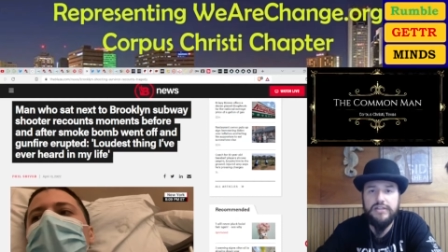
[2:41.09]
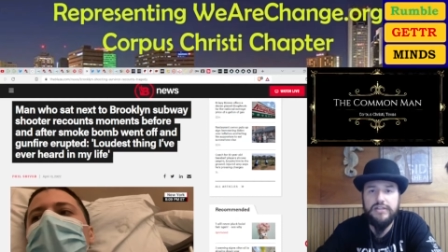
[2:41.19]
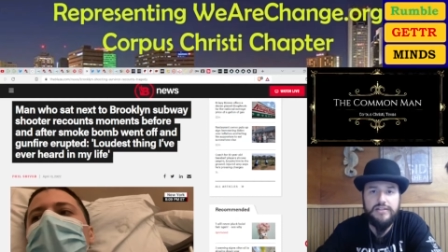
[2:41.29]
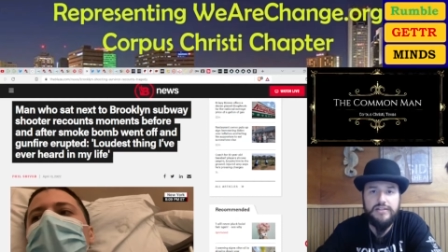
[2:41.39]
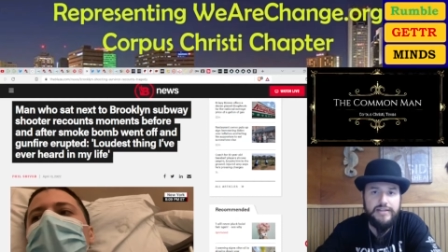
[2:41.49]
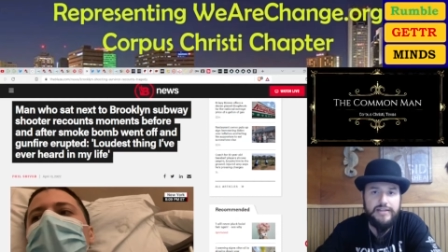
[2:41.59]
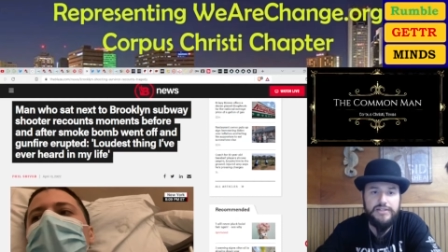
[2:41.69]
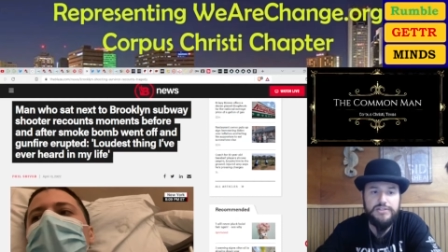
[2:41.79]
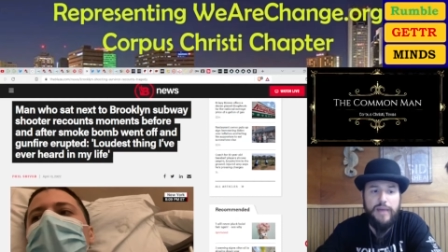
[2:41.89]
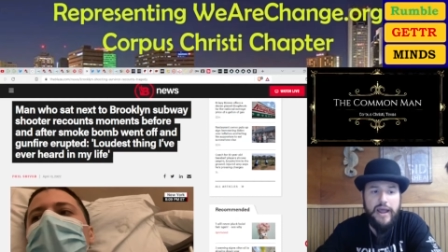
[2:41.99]
did this and
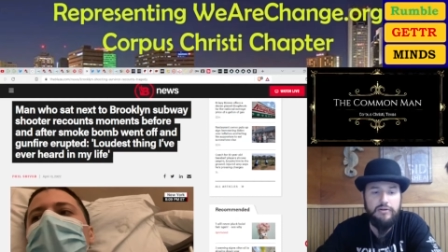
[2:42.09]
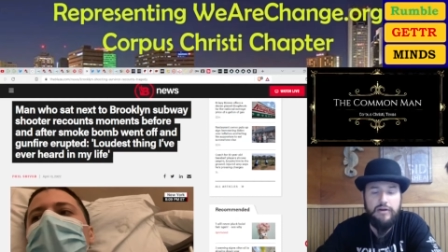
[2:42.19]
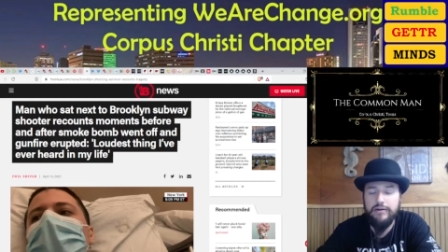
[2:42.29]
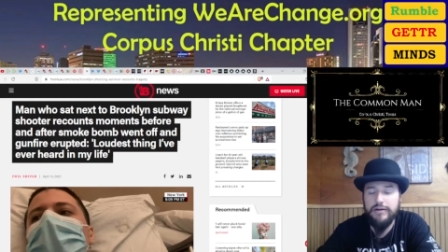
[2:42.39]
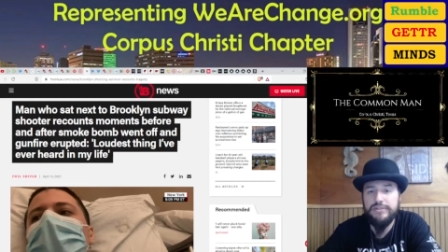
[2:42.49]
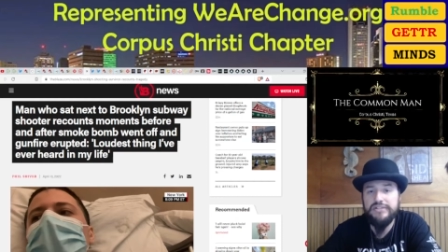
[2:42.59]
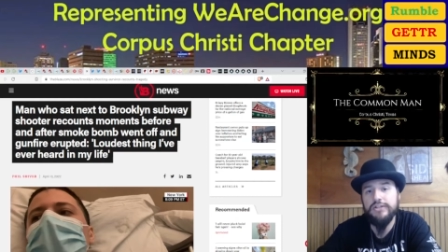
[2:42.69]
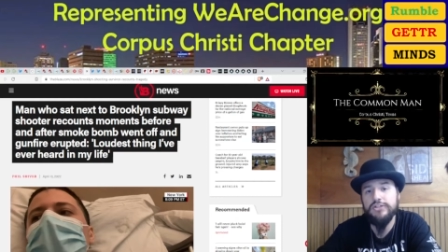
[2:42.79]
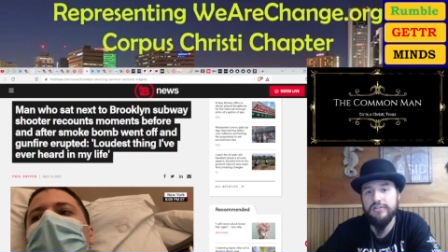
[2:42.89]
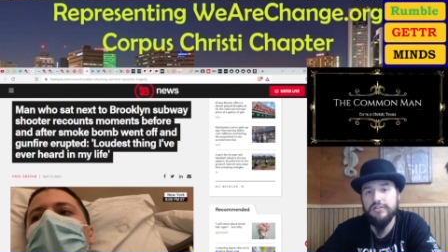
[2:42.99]
his background and
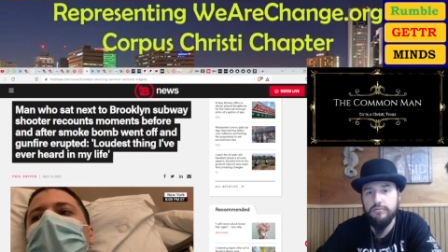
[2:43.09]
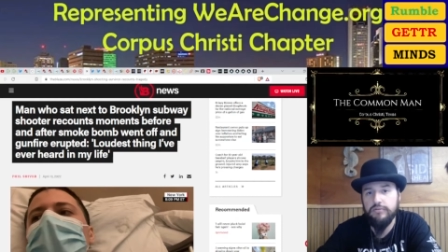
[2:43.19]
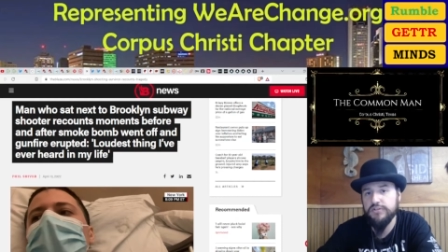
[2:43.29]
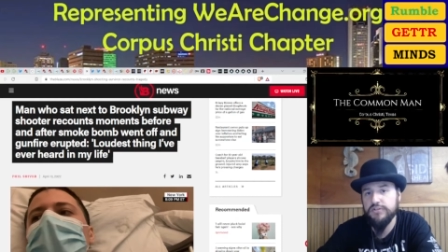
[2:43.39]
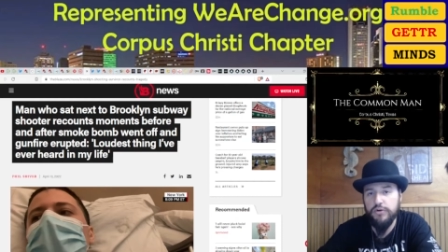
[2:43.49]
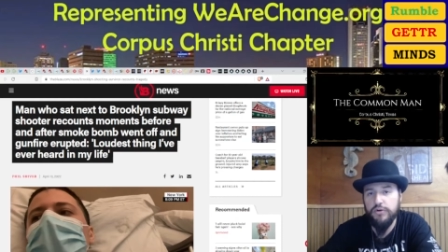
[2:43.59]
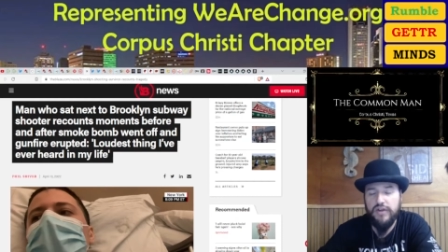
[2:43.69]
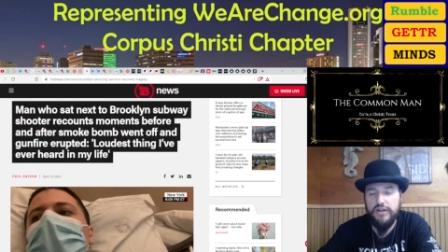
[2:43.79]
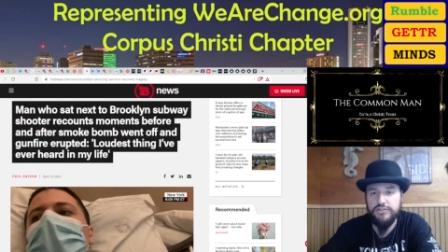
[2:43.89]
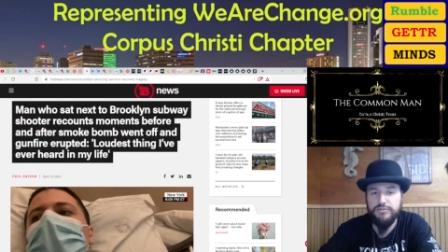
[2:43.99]
potentially some of his
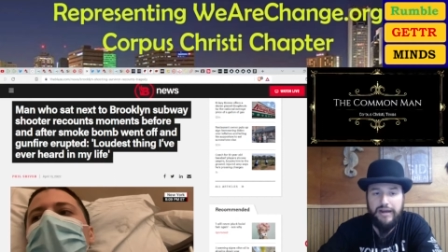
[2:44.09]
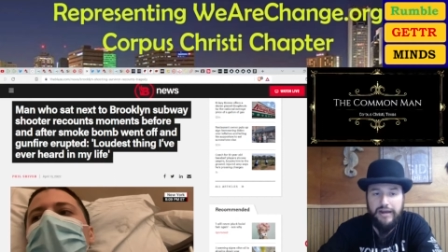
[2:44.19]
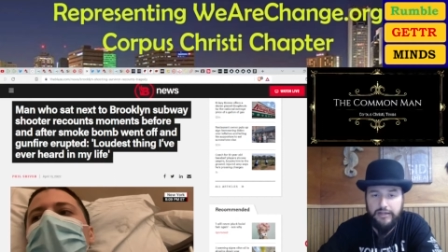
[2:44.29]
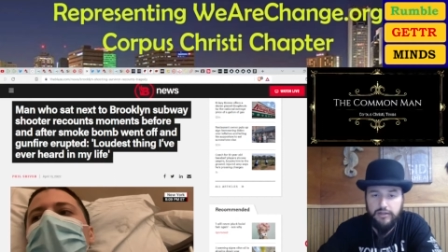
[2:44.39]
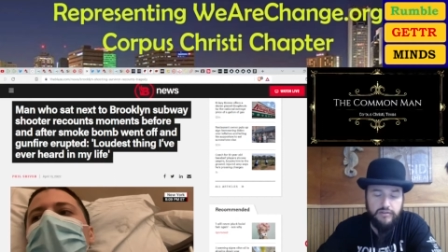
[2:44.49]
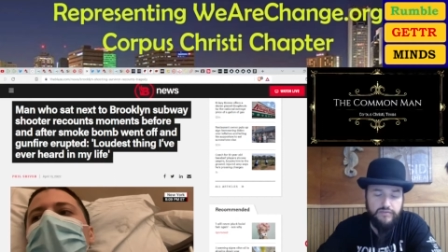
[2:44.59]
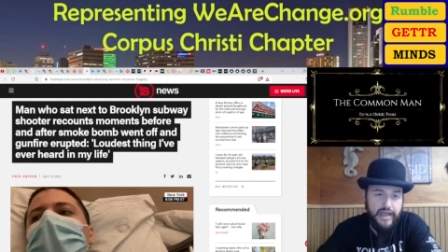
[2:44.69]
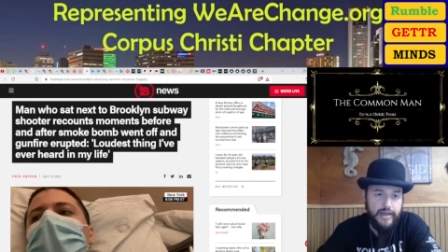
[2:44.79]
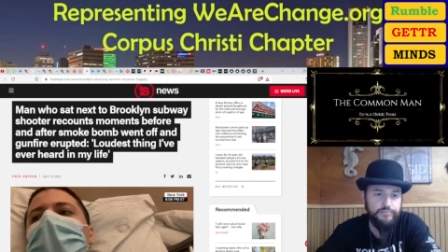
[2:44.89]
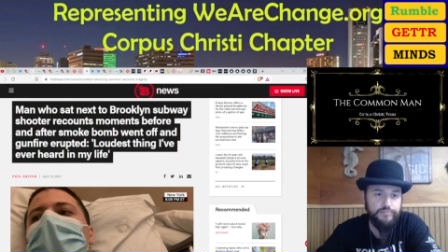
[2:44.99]
motivations behind all of
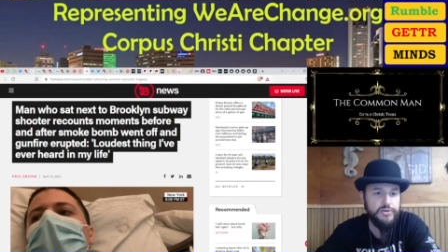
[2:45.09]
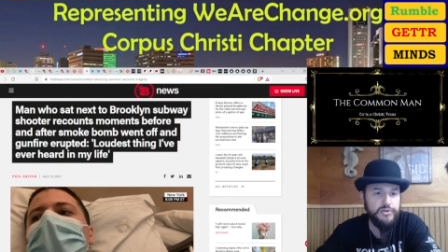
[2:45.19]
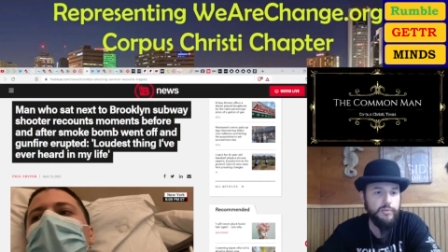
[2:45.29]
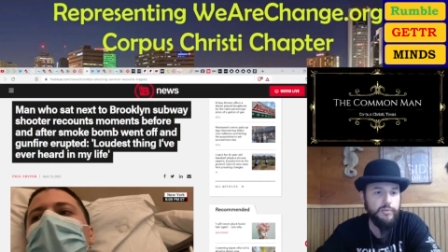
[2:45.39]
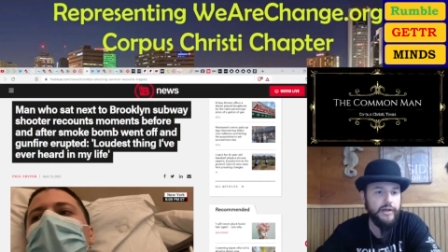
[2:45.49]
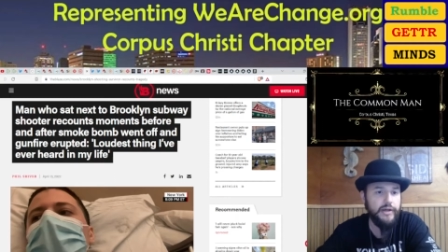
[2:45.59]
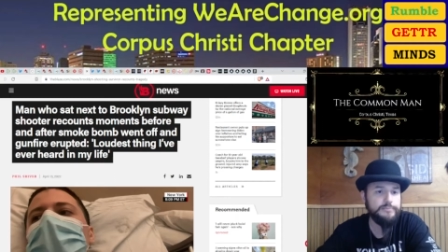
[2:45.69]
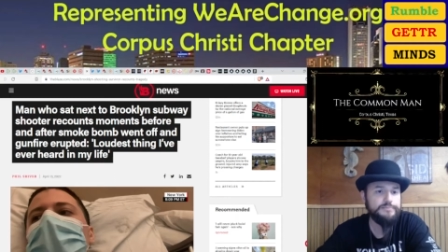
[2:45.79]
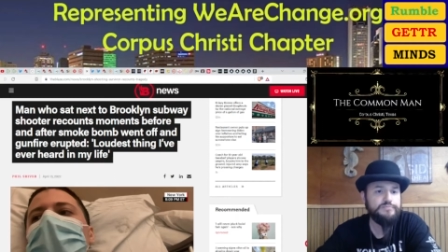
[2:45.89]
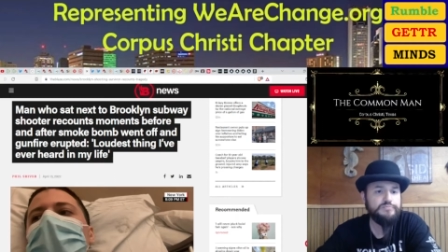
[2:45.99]
that. So here we go.